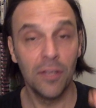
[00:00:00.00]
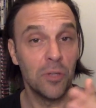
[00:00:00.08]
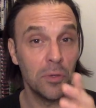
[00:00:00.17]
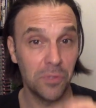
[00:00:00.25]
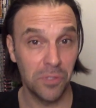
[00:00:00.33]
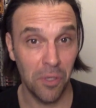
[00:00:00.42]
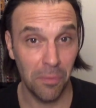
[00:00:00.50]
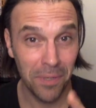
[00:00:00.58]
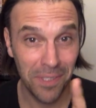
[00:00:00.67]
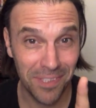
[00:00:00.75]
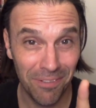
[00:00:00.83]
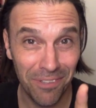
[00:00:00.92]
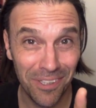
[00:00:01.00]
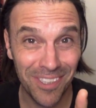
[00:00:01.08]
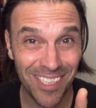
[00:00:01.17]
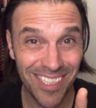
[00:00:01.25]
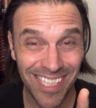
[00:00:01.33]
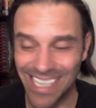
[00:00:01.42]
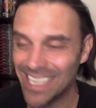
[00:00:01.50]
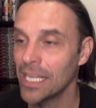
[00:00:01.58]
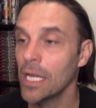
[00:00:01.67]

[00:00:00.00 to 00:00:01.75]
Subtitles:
Don't stop, because I forgot to say.